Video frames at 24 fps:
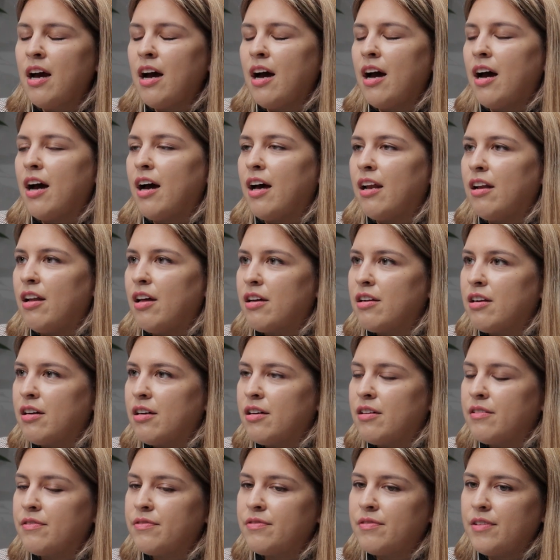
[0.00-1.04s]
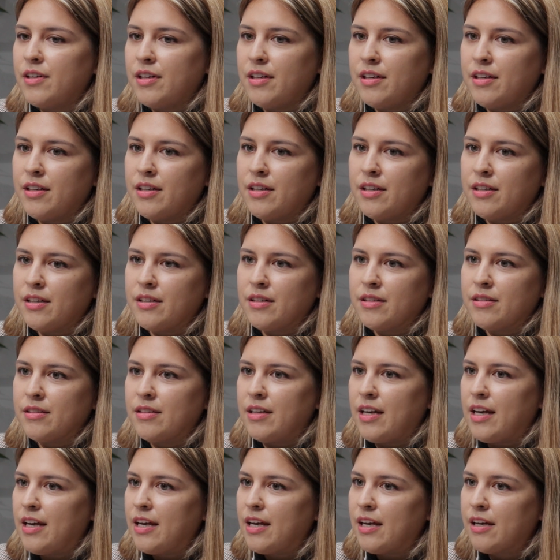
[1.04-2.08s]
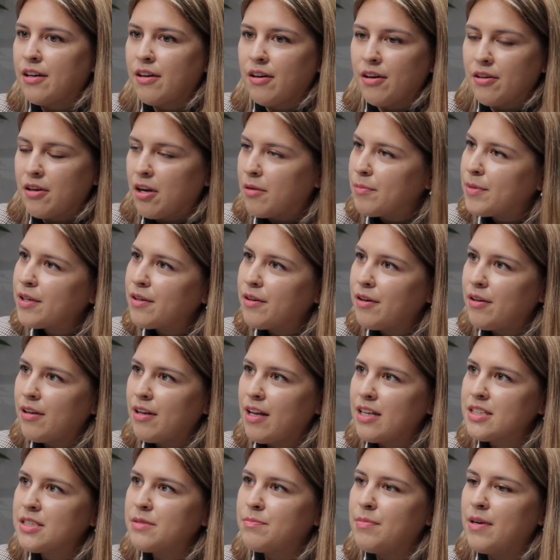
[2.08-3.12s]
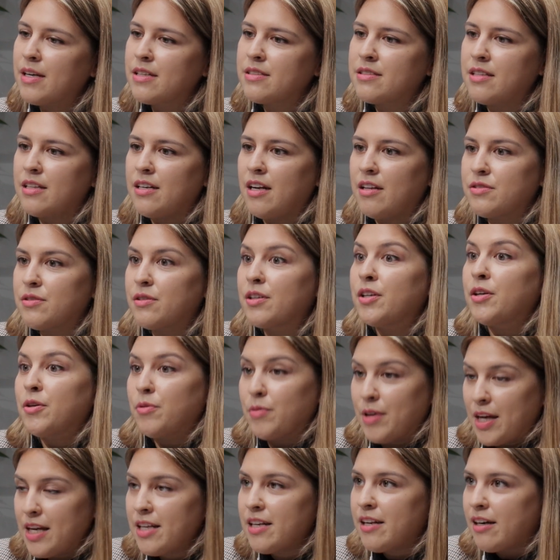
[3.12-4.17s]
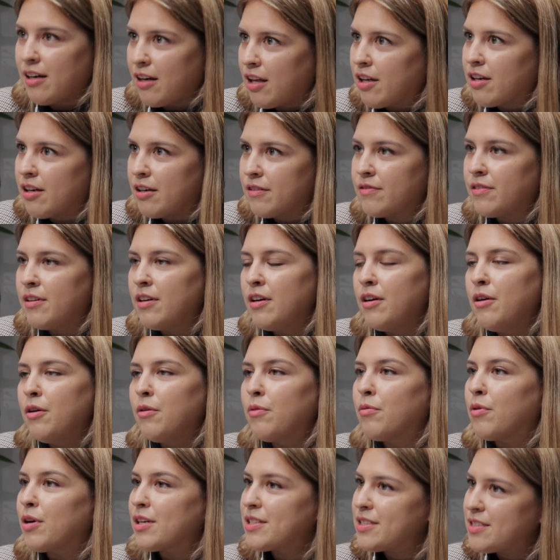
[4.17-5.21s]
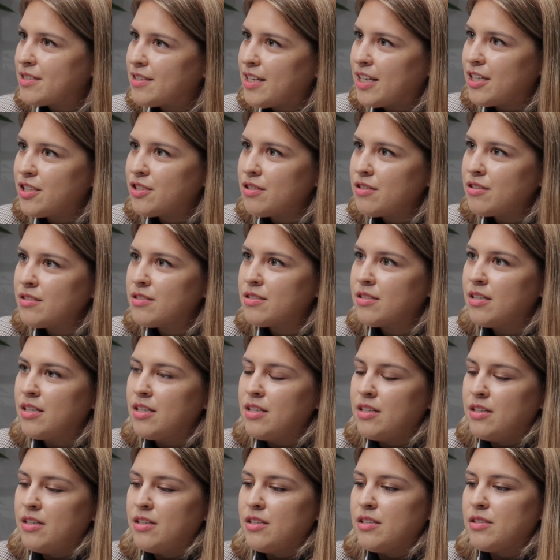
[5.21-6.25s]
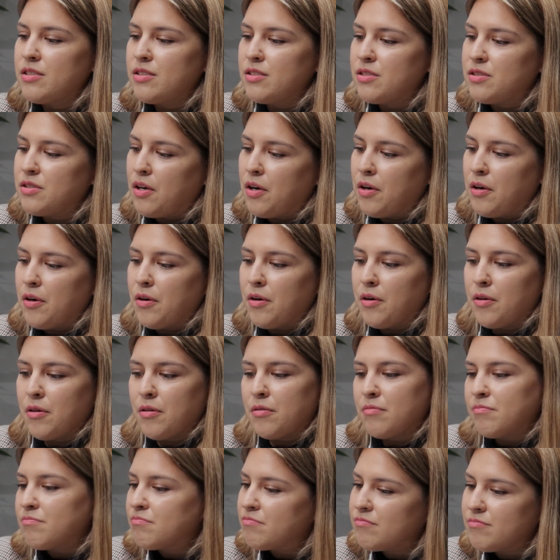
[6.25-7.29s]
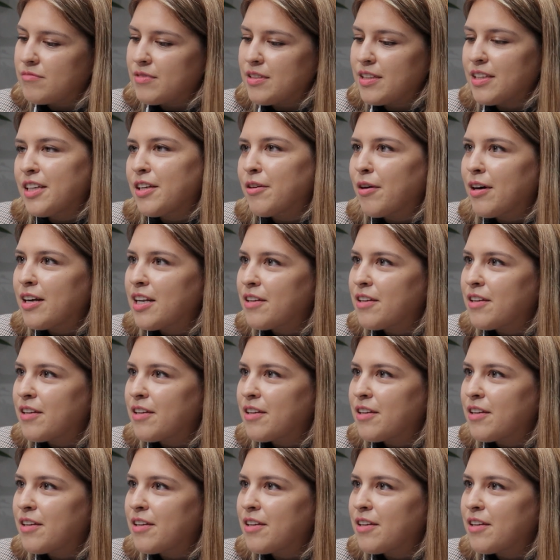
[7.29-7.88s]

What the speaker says: a lot of economical aspects and also created a lot of workstations. So here I live